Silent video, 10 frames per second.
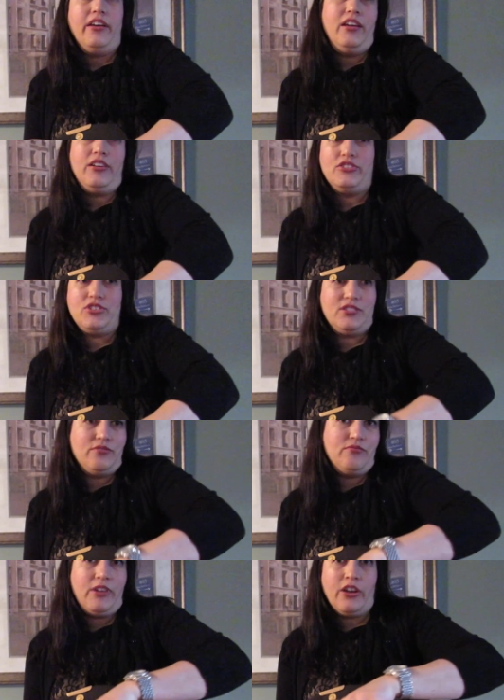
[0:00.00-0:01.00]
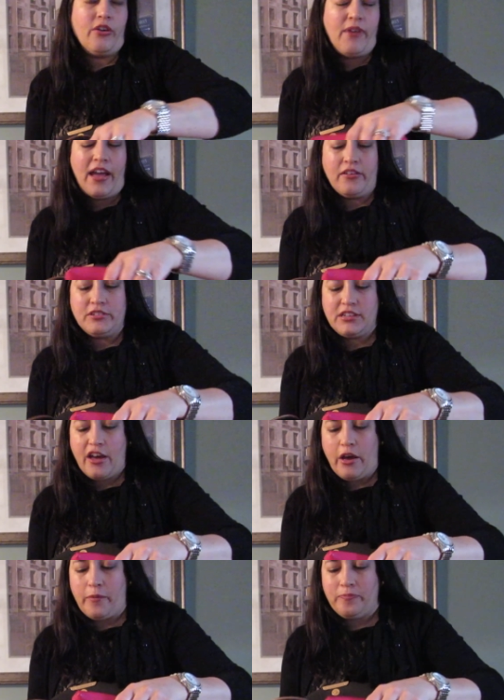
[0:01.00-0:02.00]
you know, just running around.
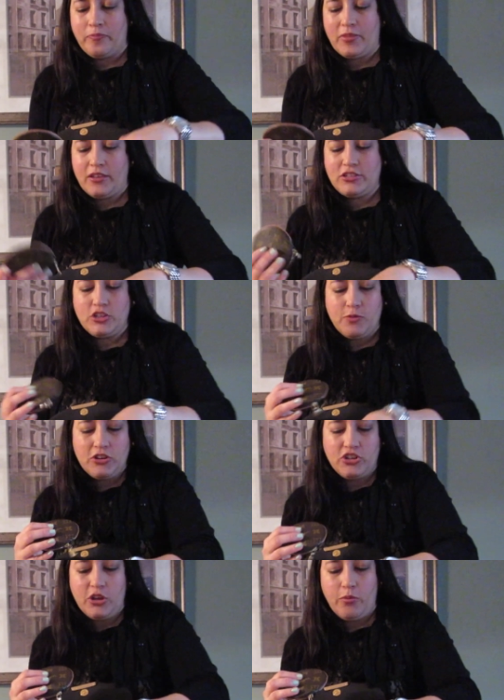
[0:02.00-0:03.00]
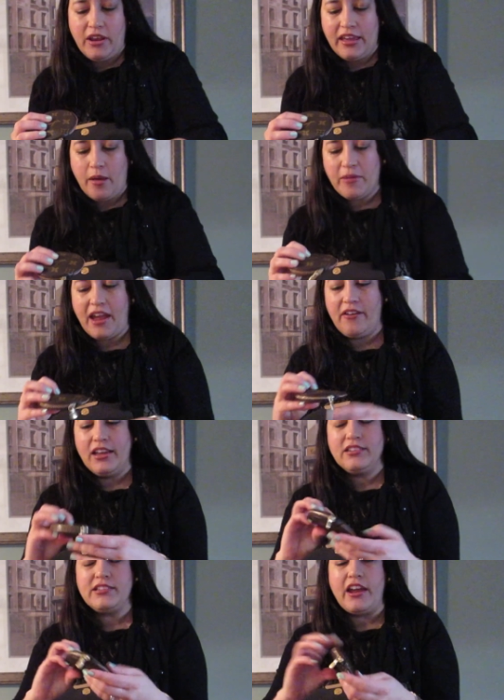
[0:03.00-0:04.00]
Um, so I just want to show you what I, I'm
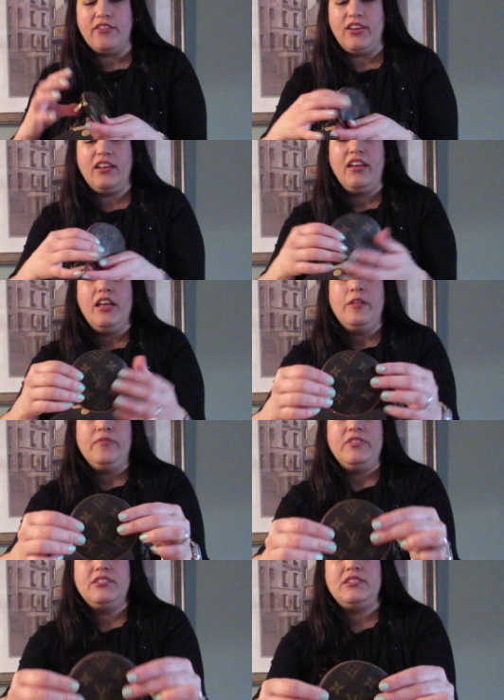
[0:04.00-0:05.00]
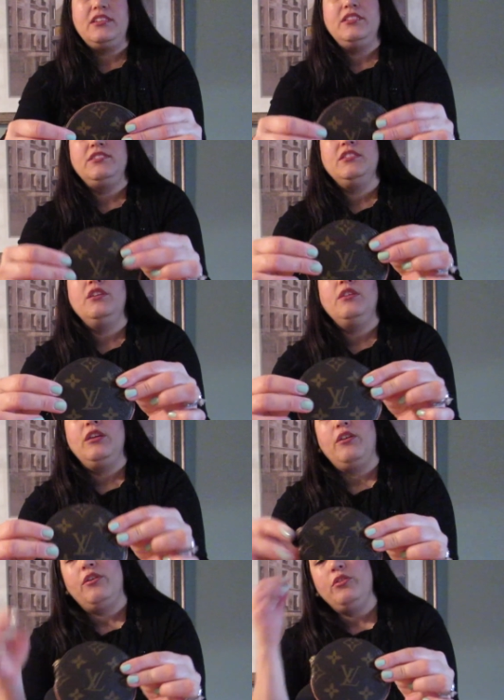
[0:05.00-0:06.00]
carrying inside of it. This is
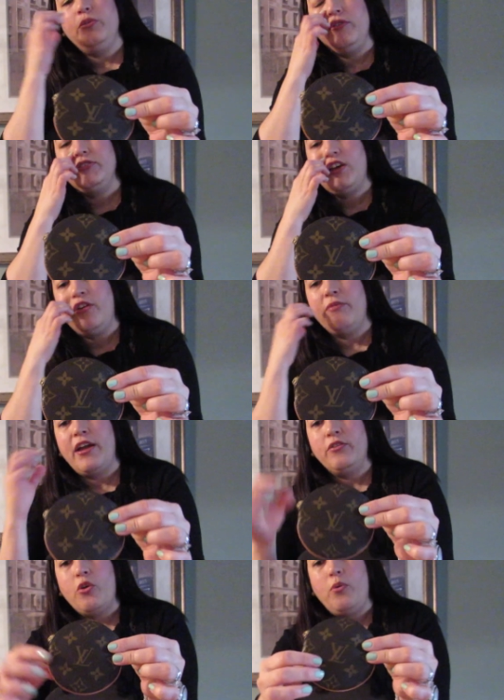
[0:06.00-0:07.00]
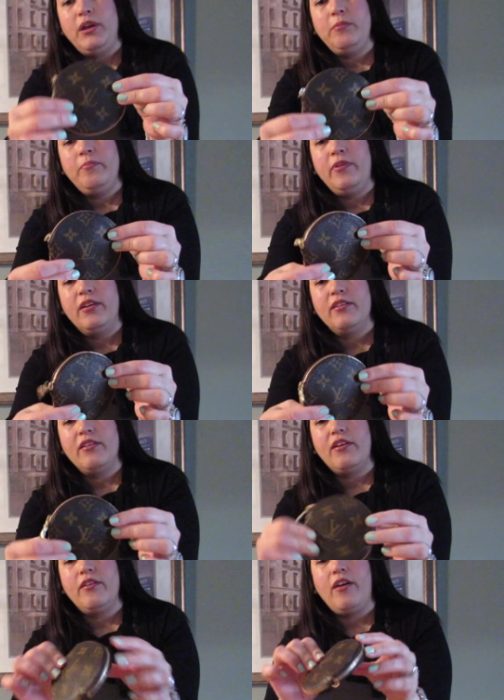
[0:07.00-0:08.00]
the Louis Vuitton round coin
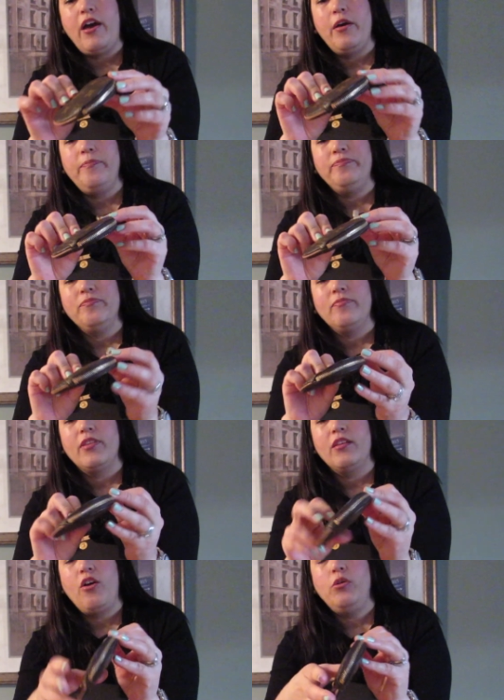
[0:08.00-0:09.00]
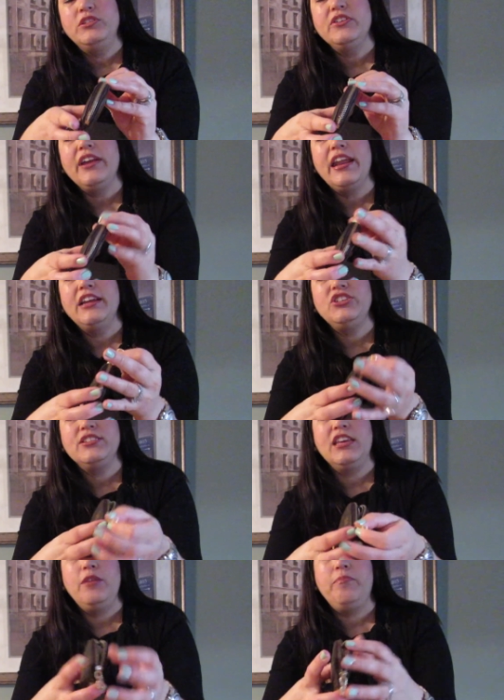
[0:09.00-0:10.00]
um, holder, and I
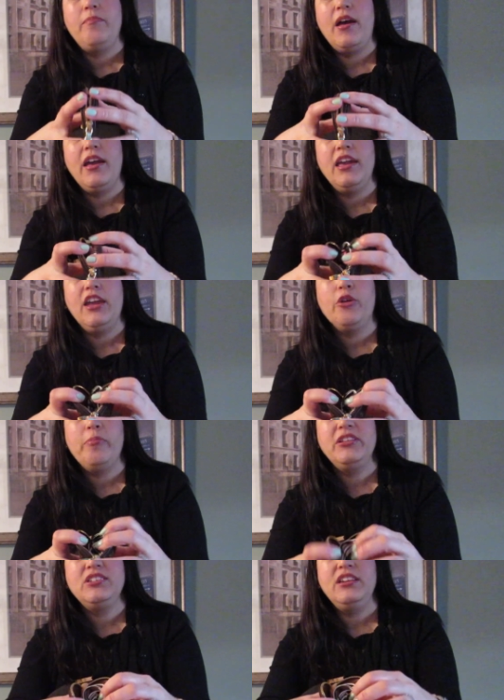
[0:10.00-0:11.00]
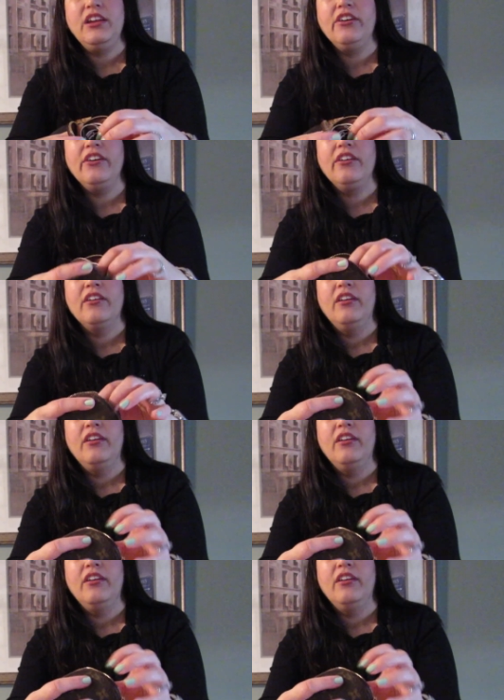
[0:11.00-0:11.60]
just keep my earbuds in here.